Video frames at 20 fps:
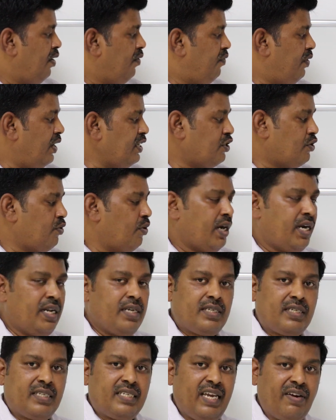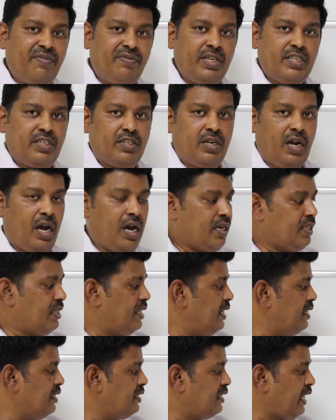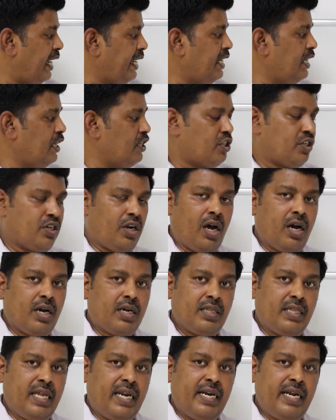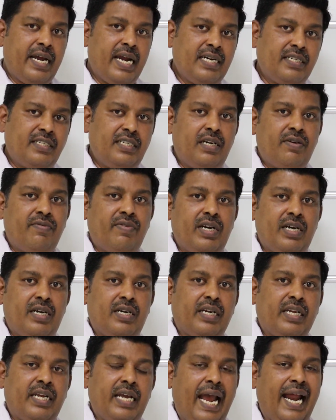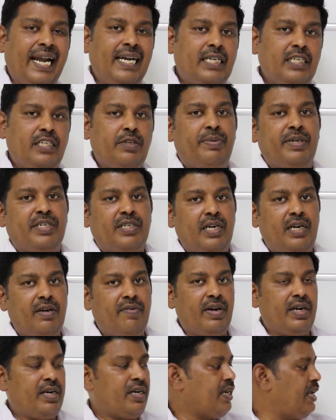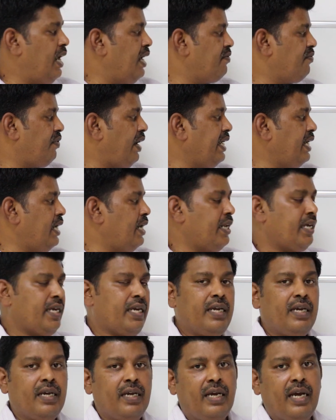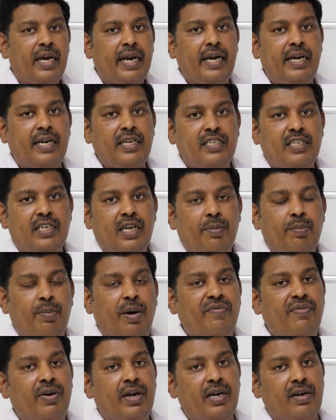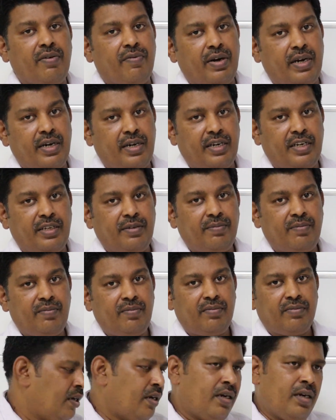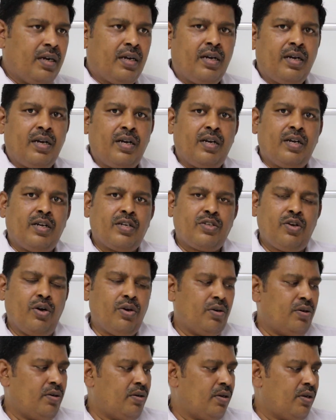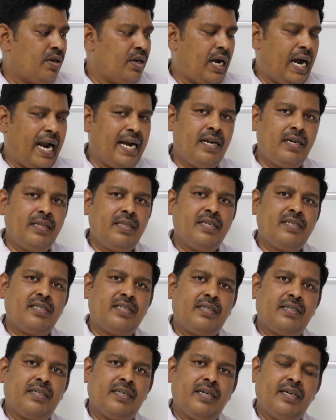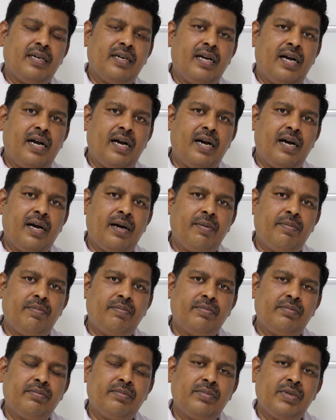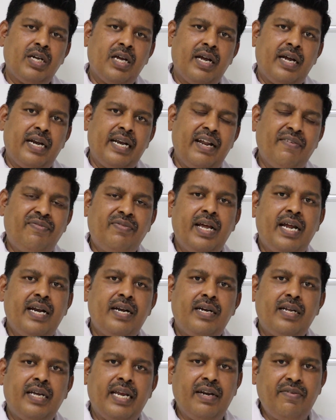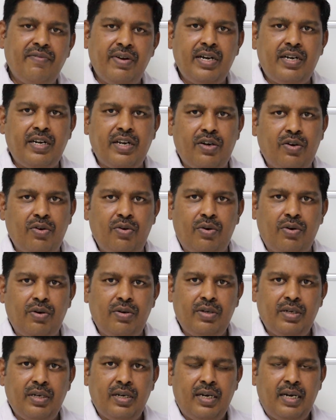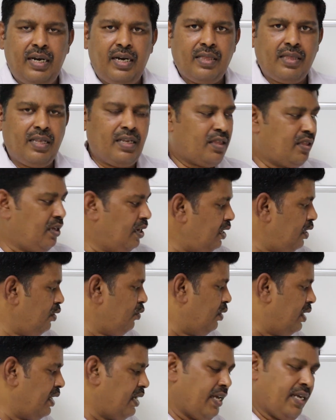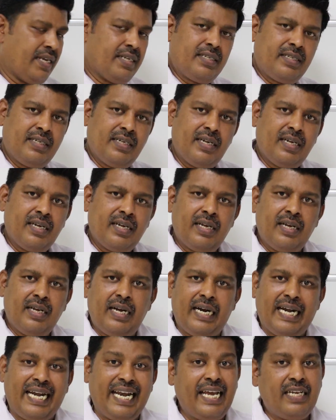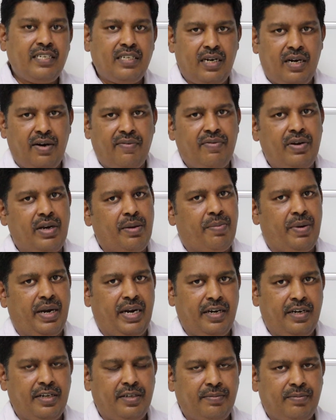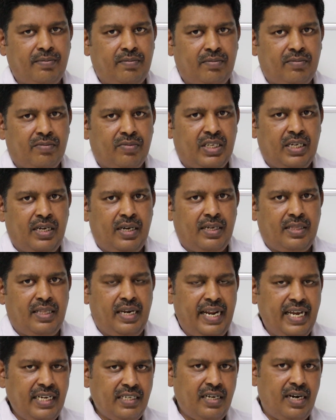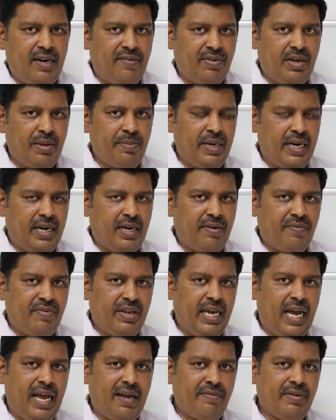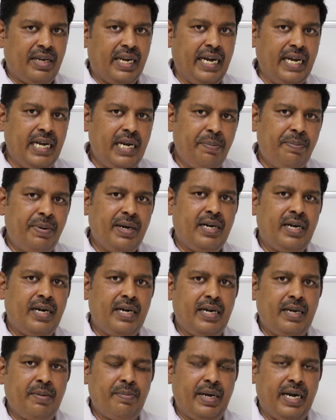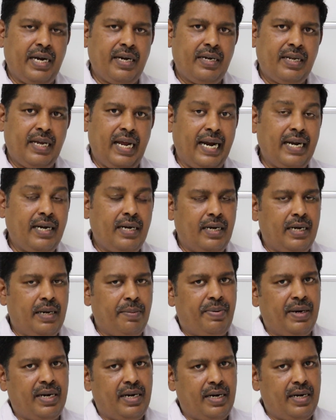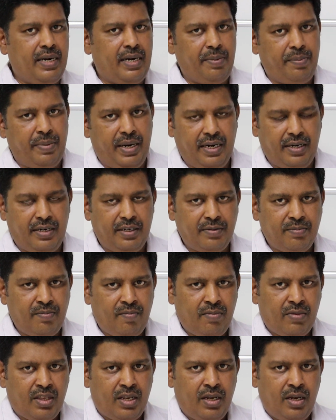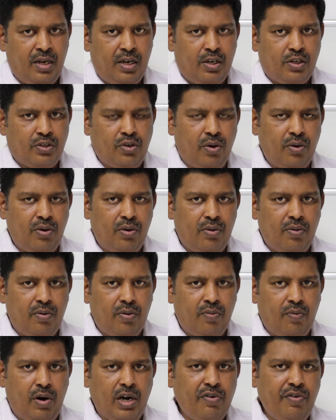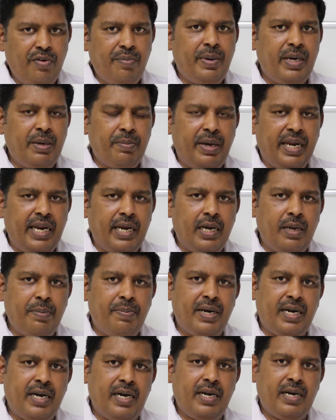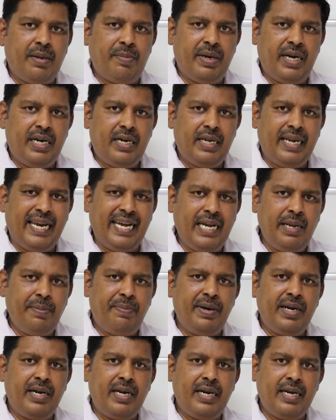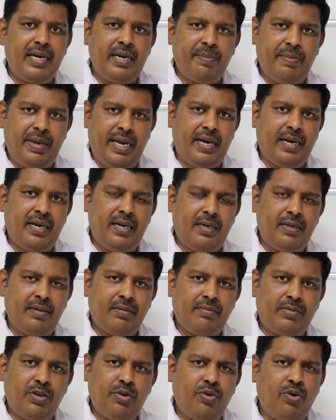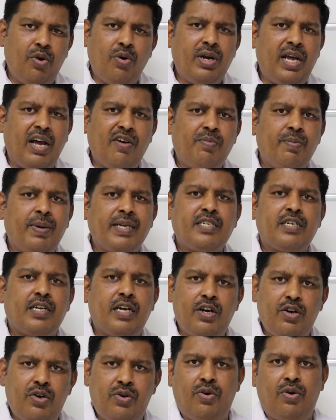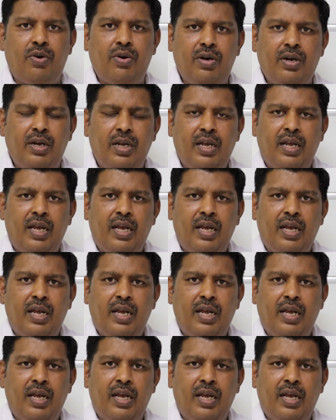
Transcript: First one is safety stock, then cycle stock, then hedge inventory, anticipation inventory, and finally it is buffer inventory. So under this left-hand inventory rule, the third one is nature of demand. The nature of demand, we have independent demand and dependent demand. So what do we mean by independent demand? Independent demand, you don't have much control,